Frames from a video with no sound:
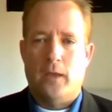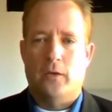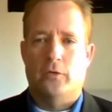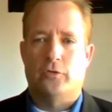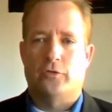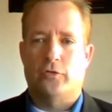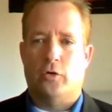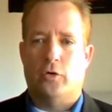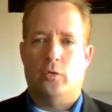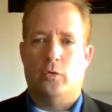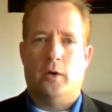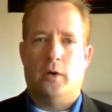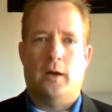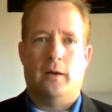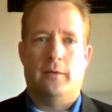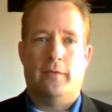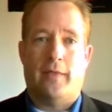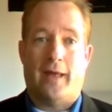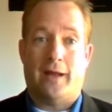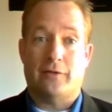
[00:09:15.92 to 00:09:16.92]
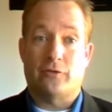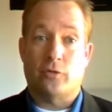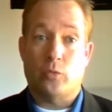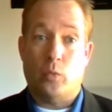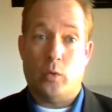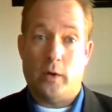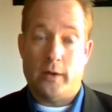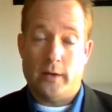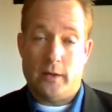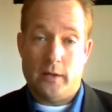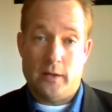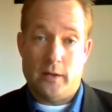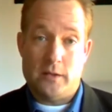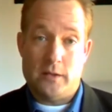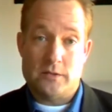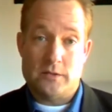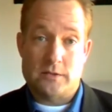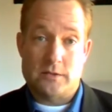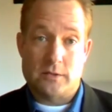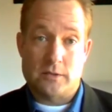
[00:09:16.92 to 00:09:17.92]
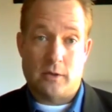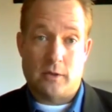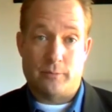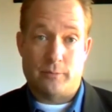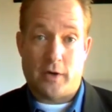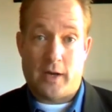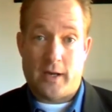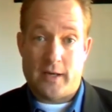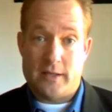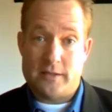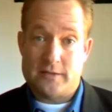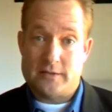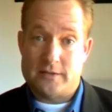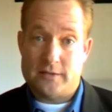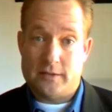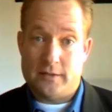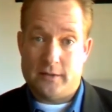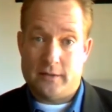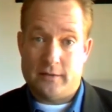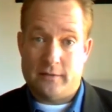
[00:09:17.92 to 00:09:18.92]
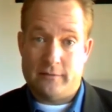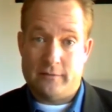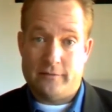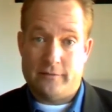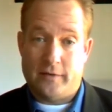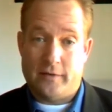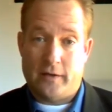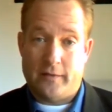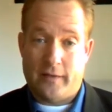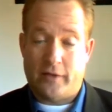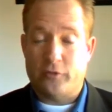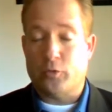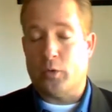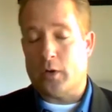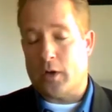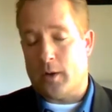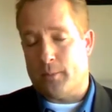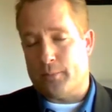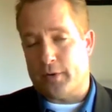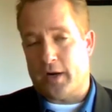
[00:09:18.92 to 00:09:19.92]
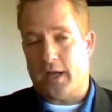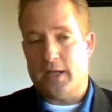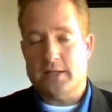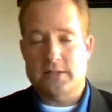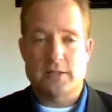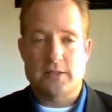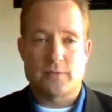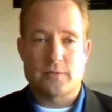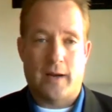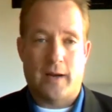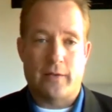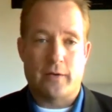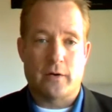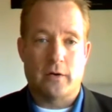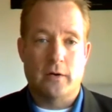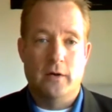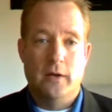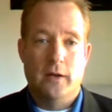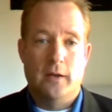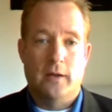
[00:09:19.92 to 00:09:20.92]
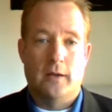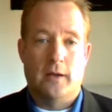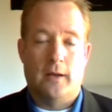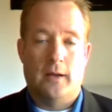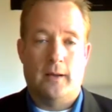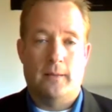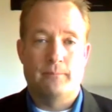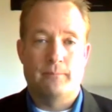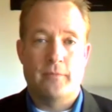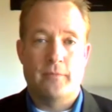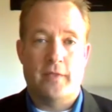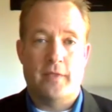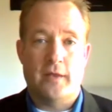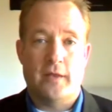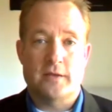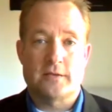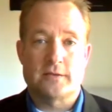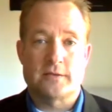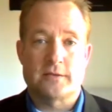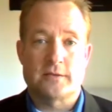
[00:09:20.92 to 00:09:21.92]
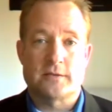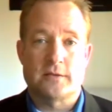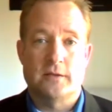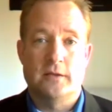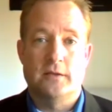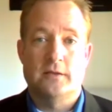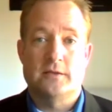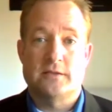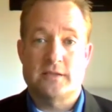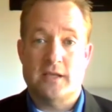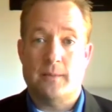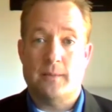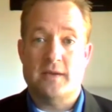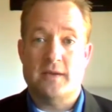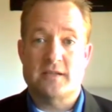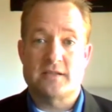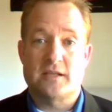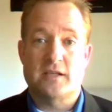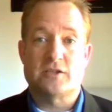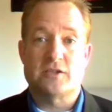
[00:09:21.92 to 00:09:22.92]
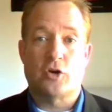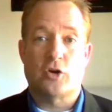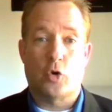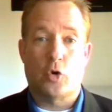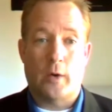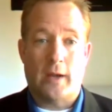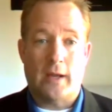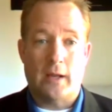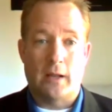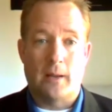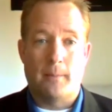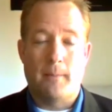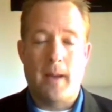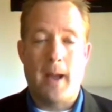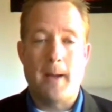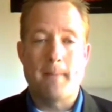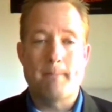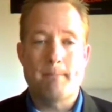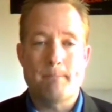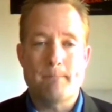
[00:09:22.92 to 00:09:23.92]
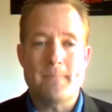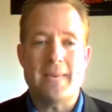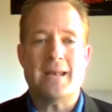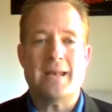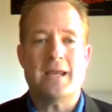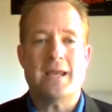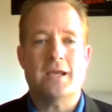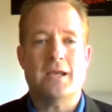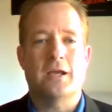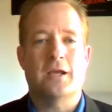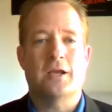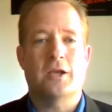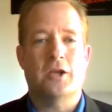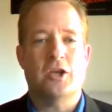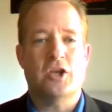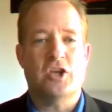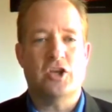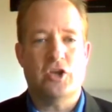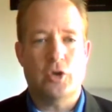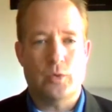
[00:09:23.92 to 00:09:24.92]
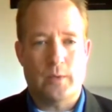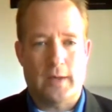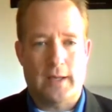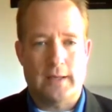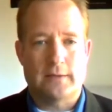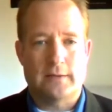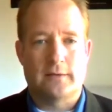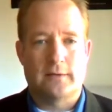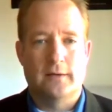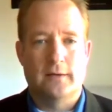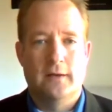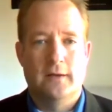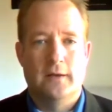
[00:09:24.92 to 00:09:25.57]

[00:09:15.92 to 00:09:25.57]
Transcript: So that's what is comprised of. That's what comprises rather this CMSS curriculum mini unit.